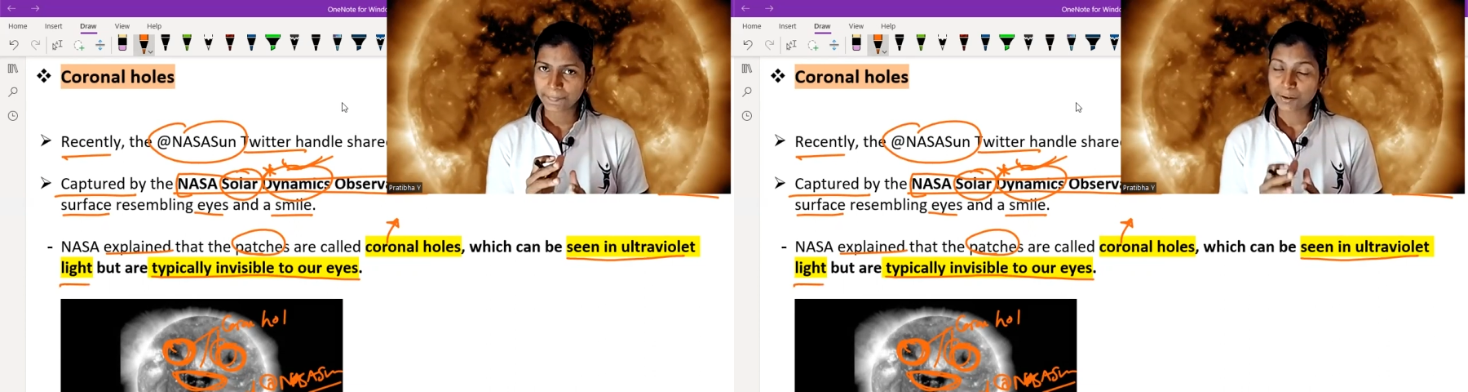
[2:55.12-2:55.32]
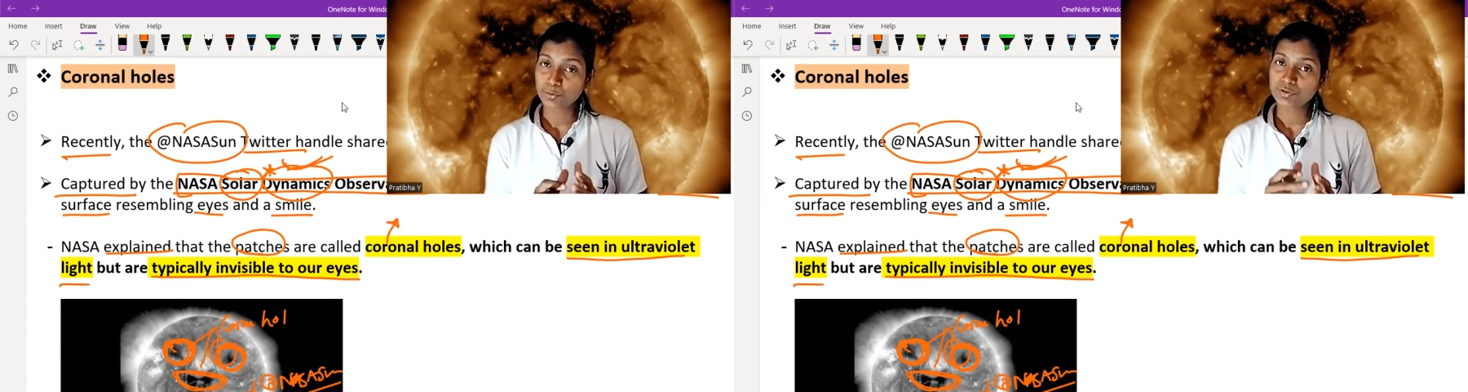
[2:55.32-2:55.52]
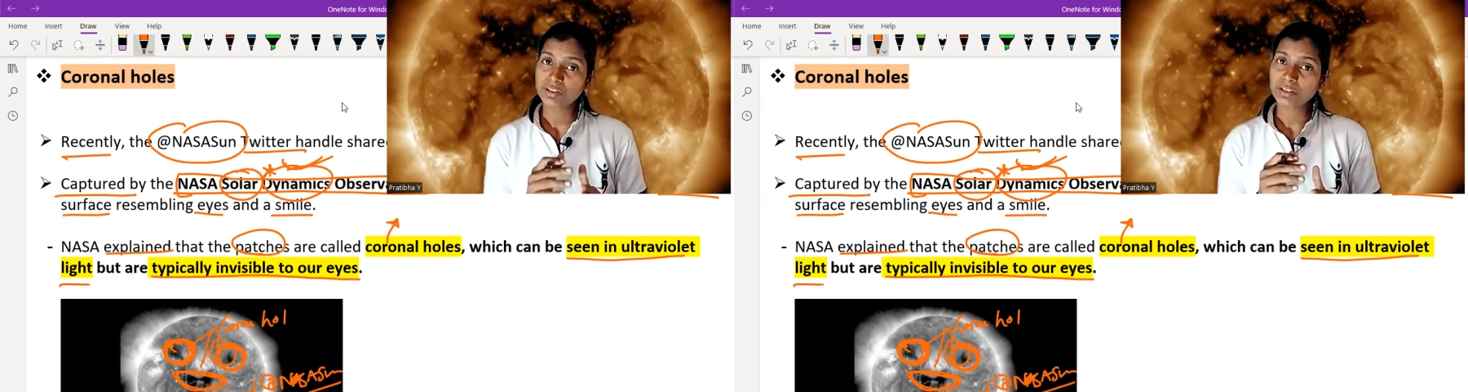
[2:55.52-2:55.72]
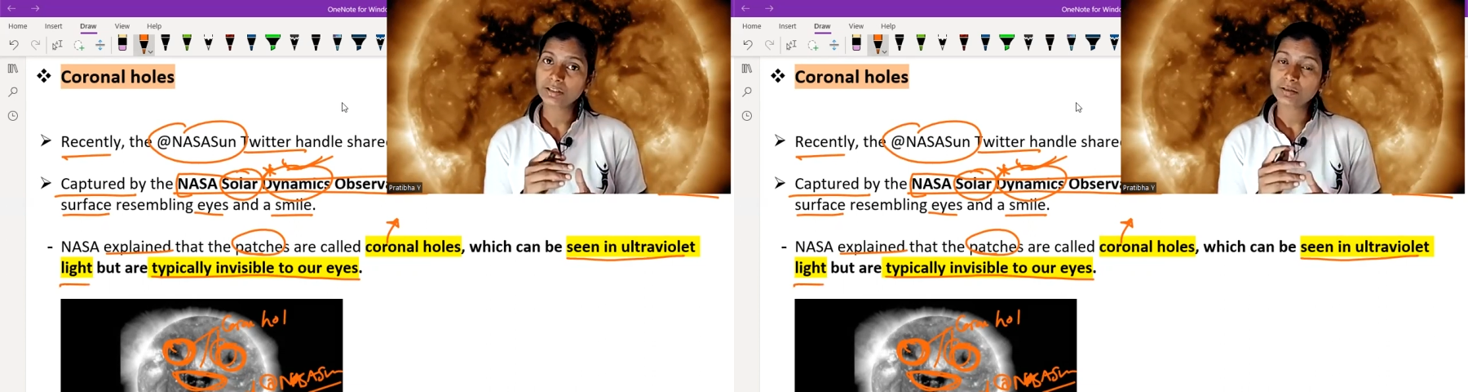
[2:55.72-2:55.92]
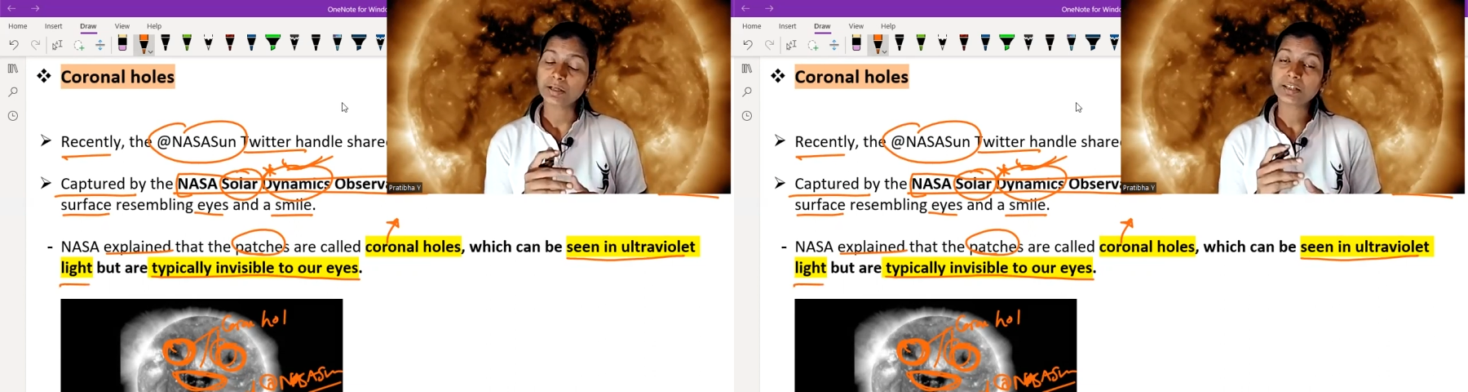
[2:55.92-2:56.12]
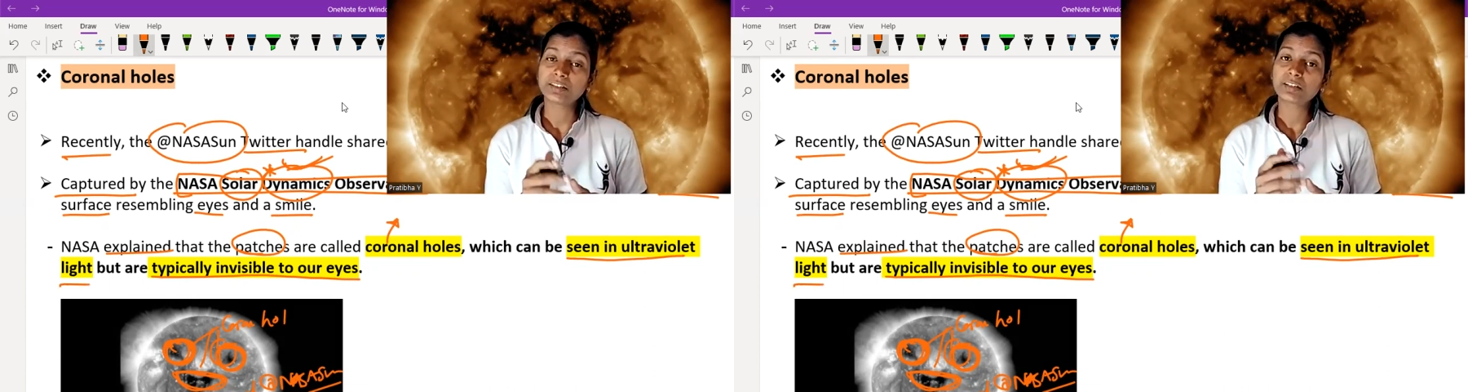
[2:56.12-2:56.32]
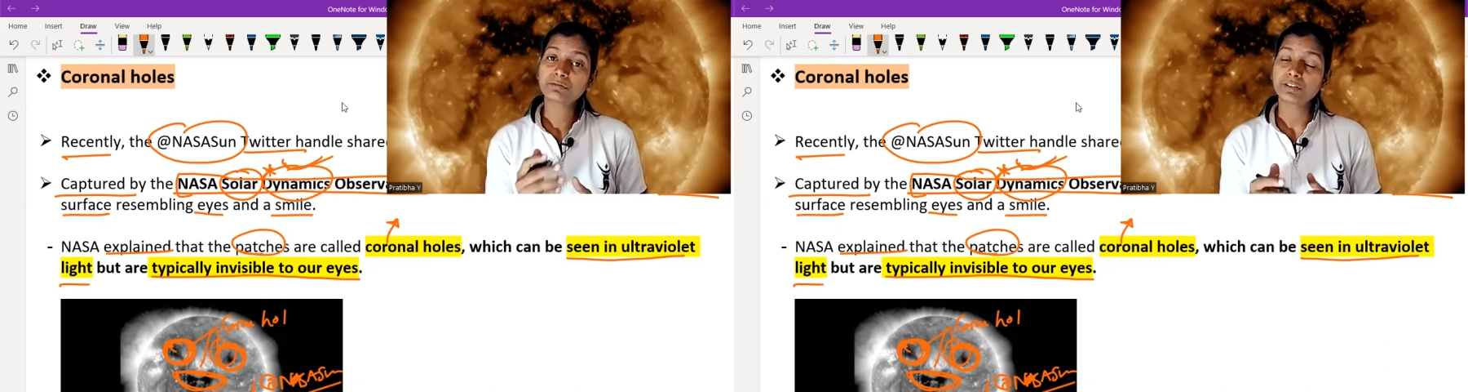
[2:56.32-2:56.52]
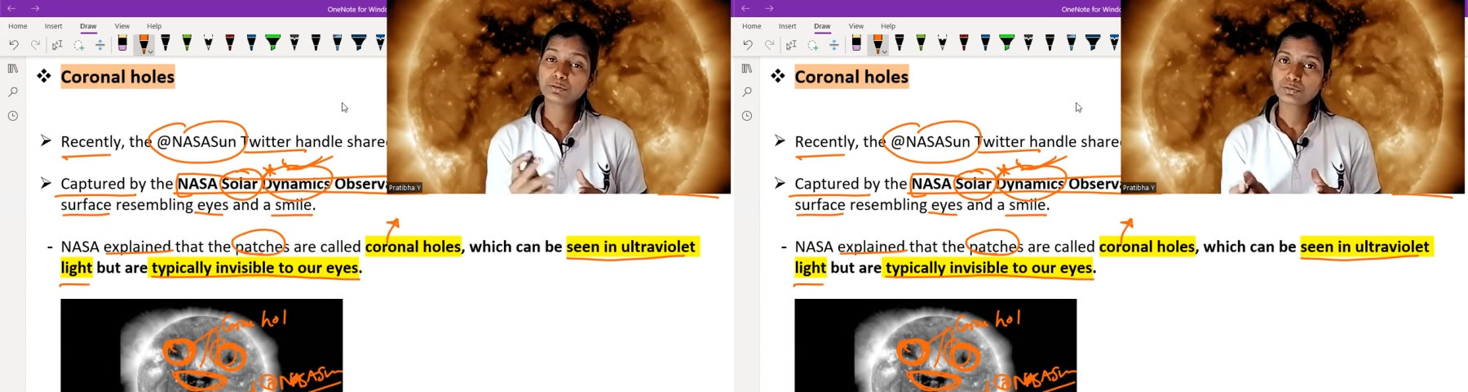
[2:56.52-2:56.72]
using either
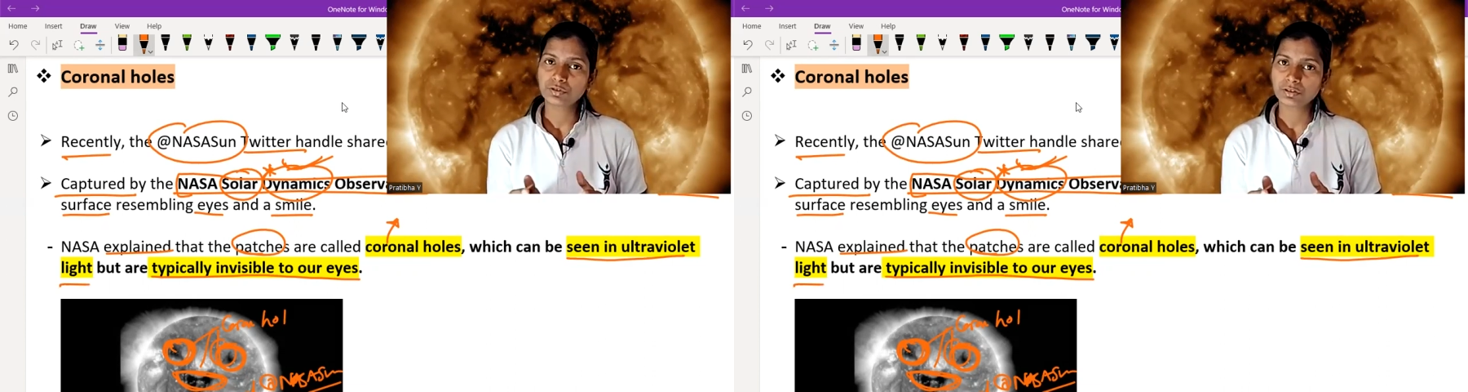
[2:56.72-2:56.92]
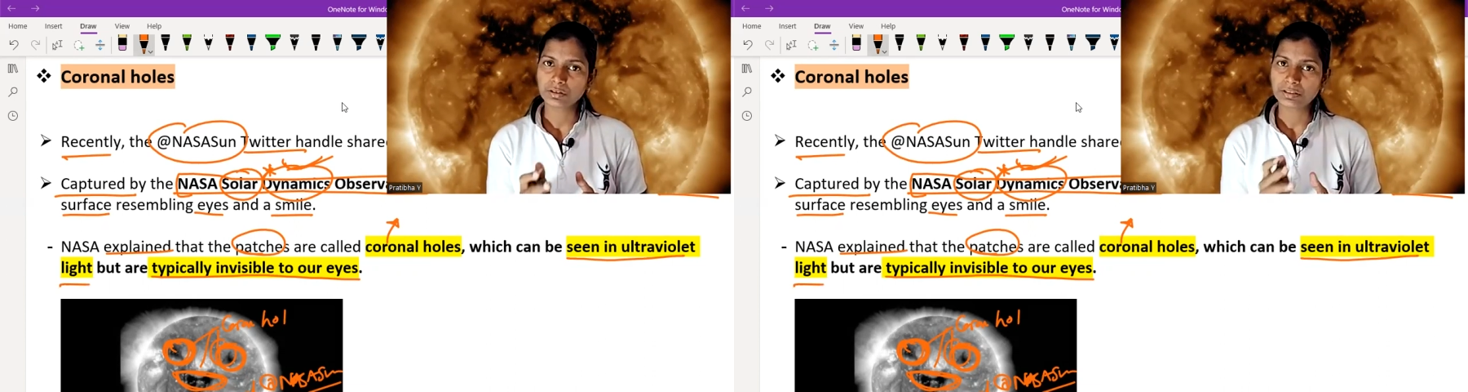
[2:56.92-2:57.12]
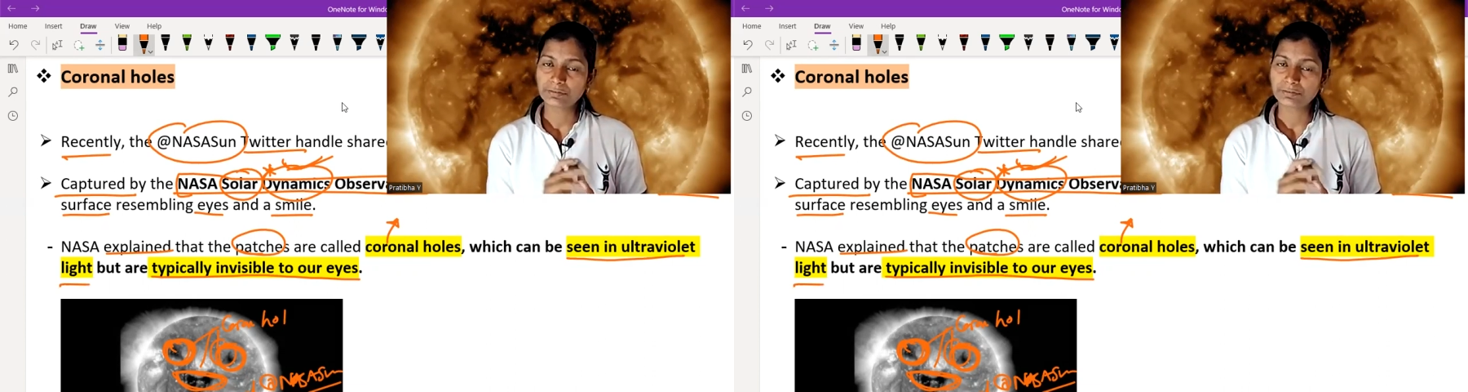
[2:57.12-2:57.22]
we use